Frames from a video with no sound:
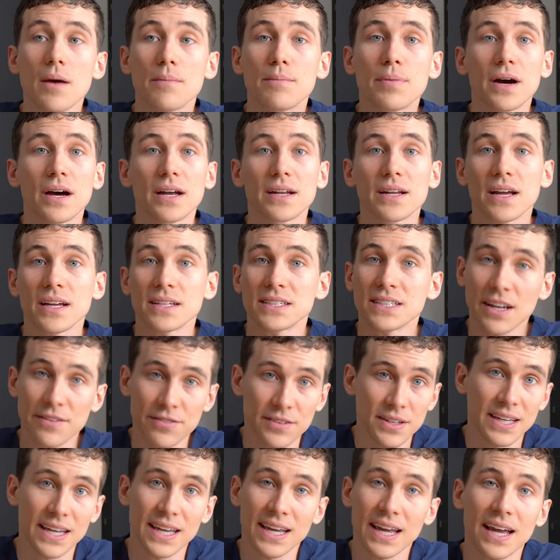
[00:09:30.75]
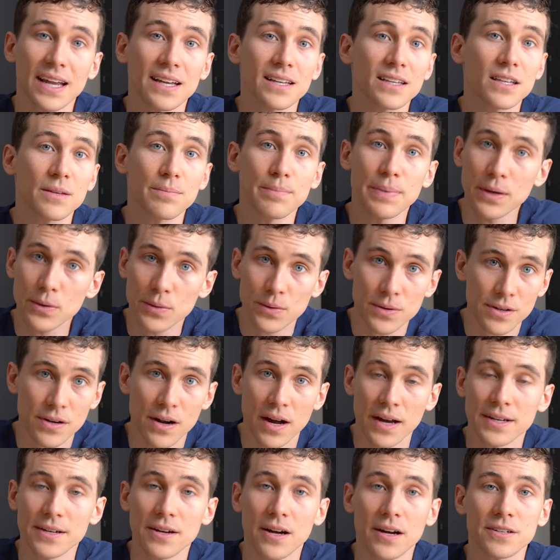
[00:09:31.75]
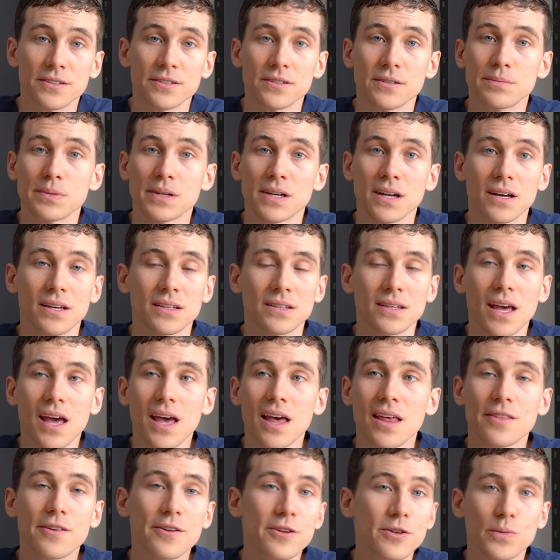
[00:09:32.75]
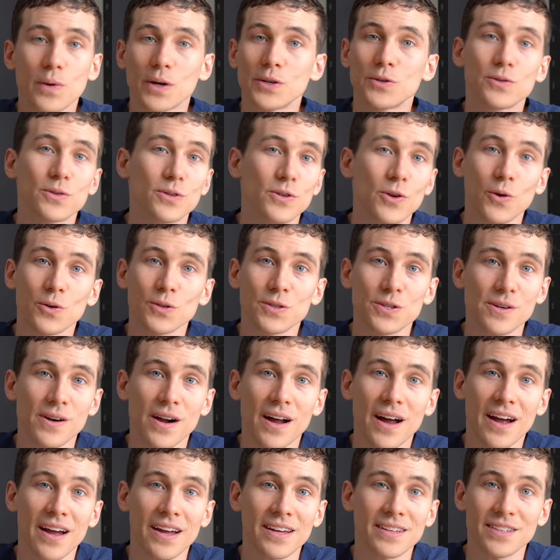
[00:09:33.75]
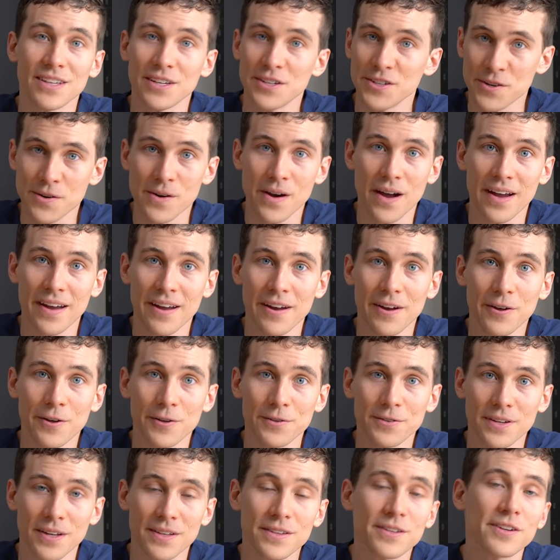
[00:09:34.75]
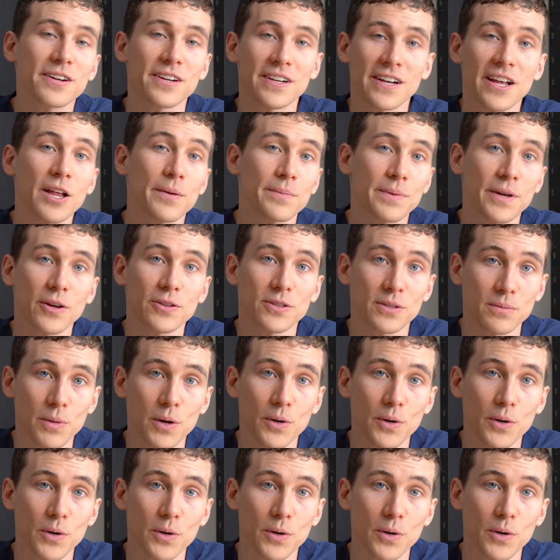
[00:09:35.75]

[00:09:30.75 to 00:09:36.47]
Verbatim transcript: But uh, definitely, again, speak with your eye doctor because they're the one who knows your eyes and your eye health, and they're gonna help you out the